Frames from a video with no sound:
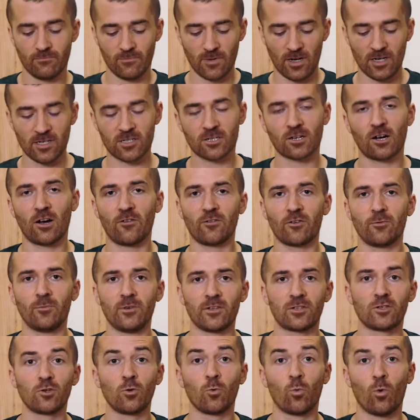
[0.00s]
iced coffee to be
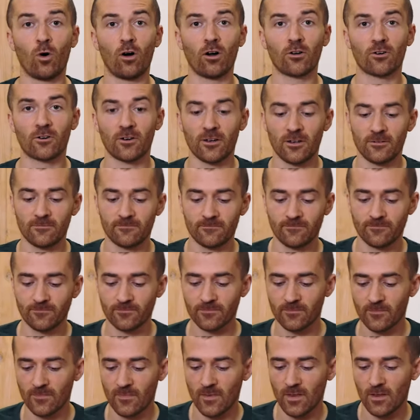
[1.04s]
too watery.
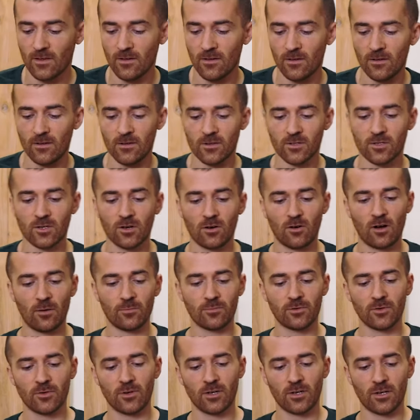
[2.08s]
So
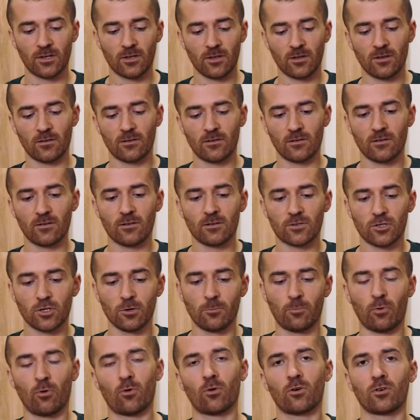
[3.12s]
I'm doing 2
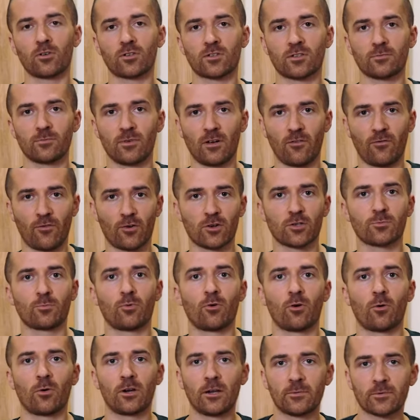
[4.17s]
pours. My first
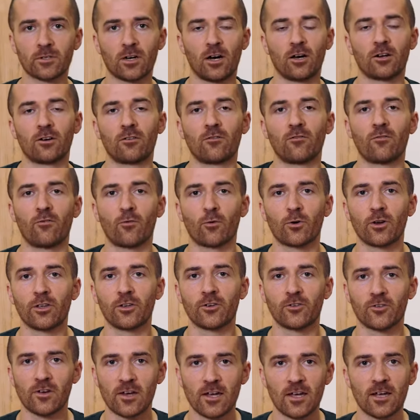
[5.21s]
pour went up to 140
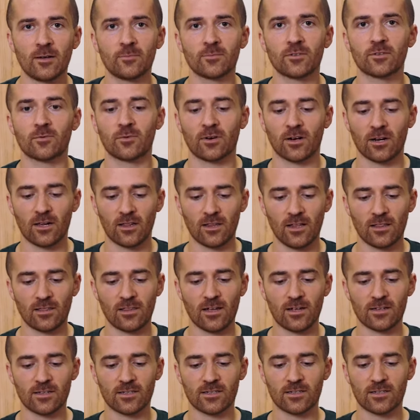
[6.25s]
grams. We're gonna let
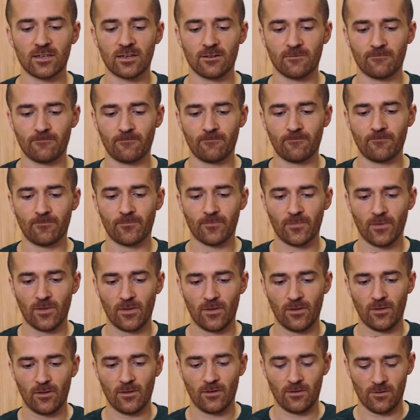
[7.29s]
that sit
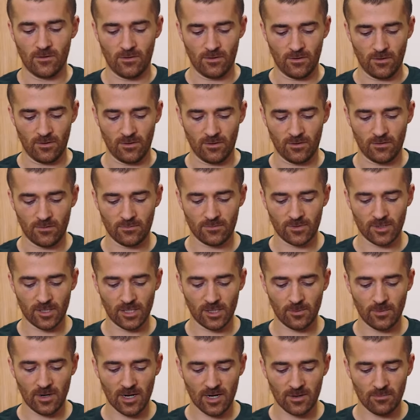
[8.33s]

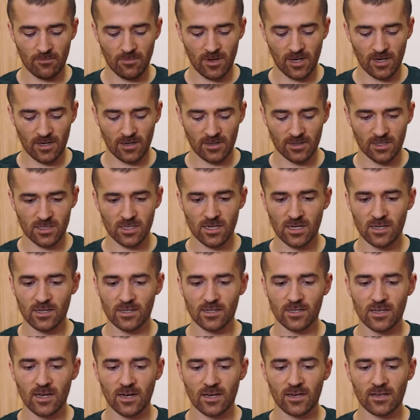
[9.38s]
until about 1 minute and 10
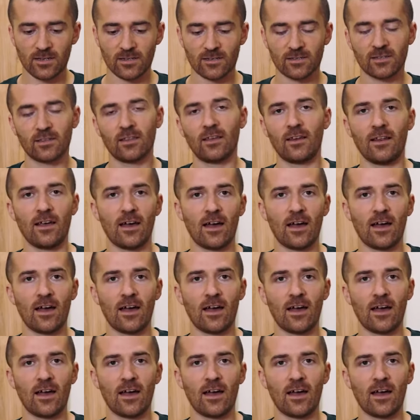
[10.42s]
seconds, and then